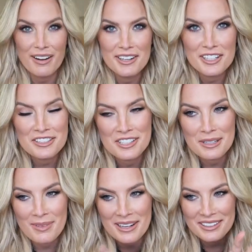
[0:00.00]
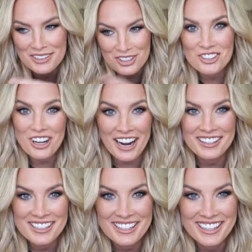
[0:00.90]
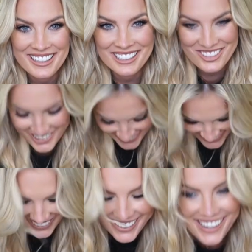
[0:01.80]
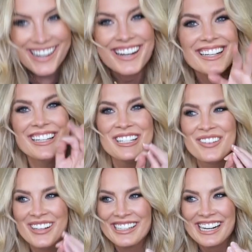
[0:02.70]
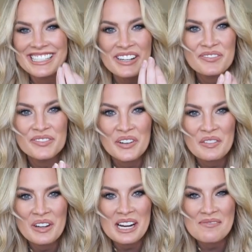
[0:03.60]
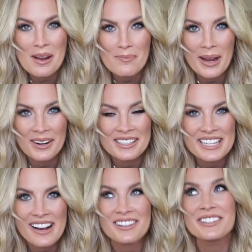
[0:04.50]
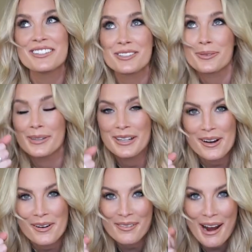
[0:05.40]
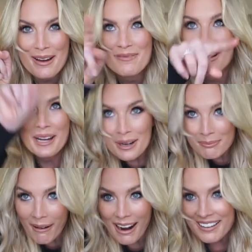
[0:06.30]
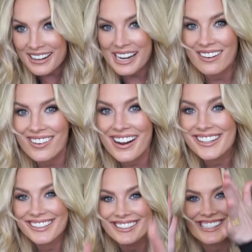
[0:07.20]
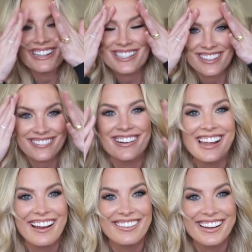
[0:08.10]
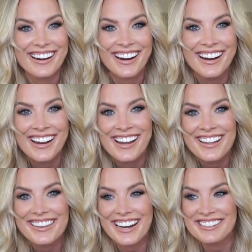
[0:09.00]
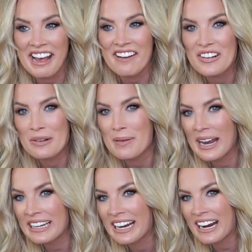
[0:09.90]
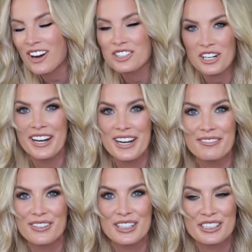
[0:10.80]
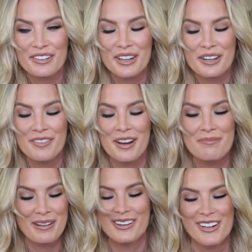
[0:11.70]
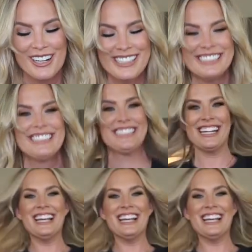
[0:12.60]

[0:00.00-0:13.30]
I seem like distracted in this video, it's because I'm filming at my parents' house, and there's a window right behind the camera, and there's this squirrel out there that is having a picnic. I'll try and get footage of it in a minute, but first